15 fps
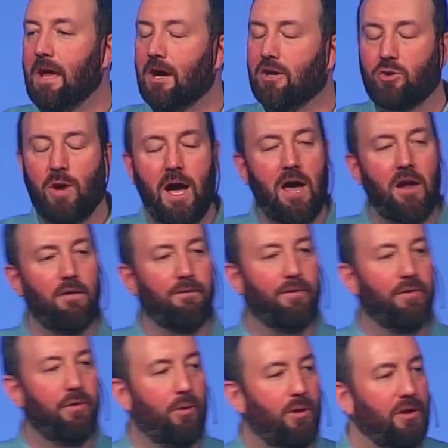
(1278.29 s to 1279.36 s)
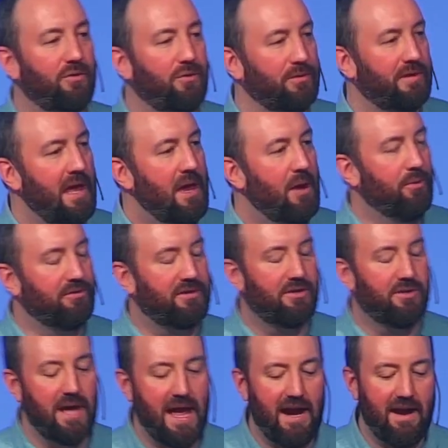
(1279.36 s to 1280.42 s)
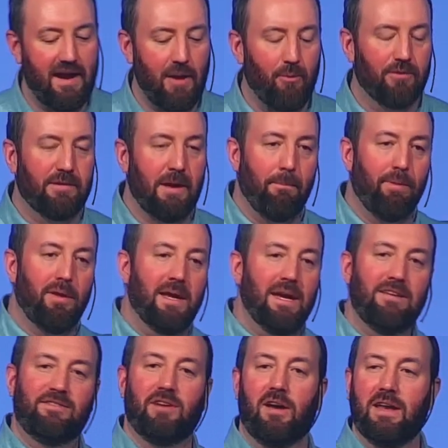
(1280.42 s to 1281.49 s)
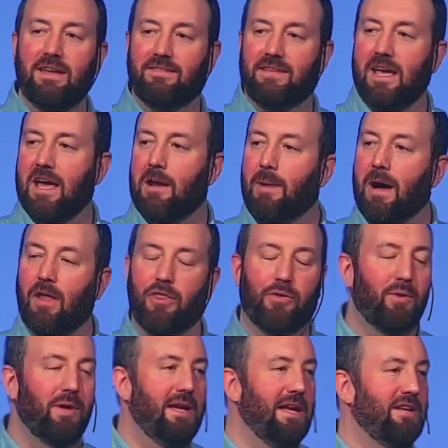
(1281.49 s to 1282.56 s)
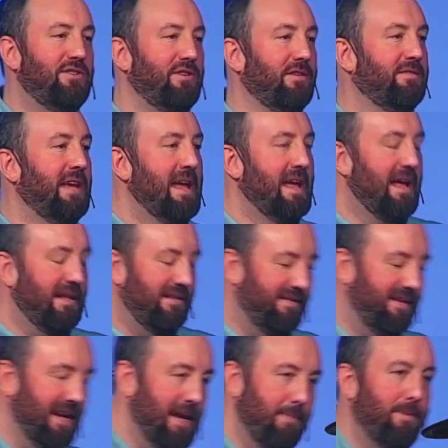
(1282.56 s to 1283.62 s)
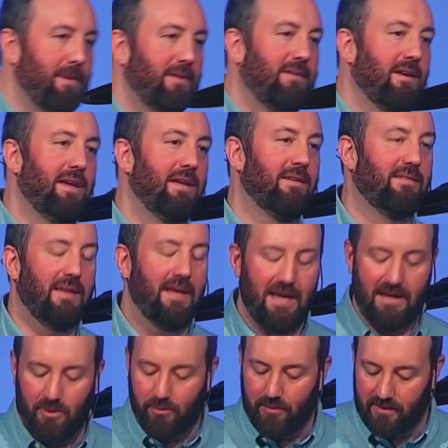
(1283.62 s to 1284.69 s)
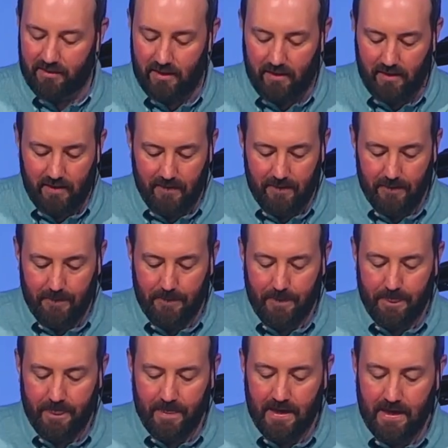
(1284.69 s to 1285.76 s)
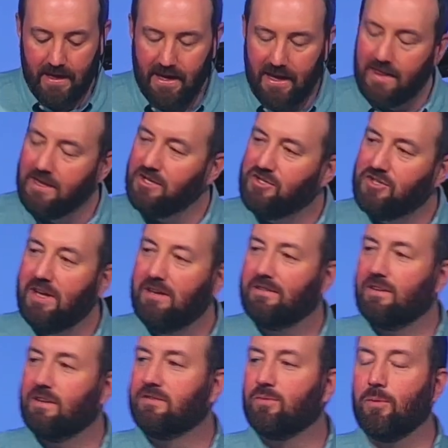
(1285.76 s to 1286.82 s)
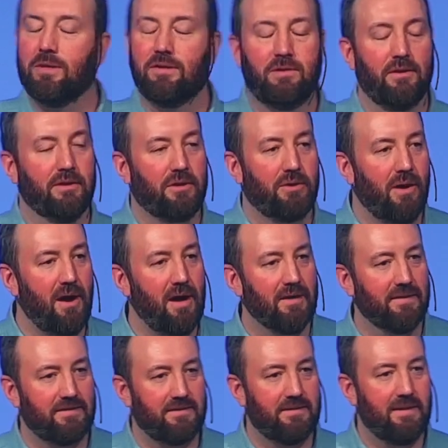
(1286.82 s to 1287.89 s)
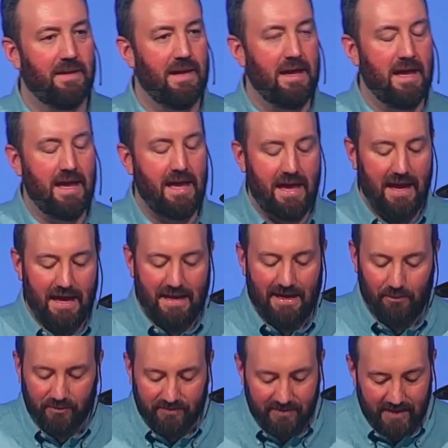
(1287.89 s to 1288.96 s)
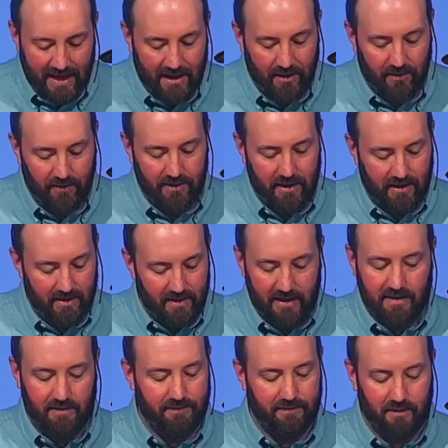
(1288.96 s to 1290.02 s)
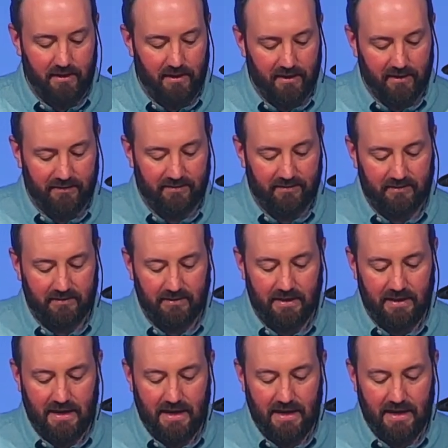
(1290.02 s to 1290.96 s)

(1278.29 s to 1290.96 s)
A crown of thorns was created, and it was placed on his head. About 3 inches deep into his head, it would have gone. And then Jesus went to the cross, and he was nailed there for us.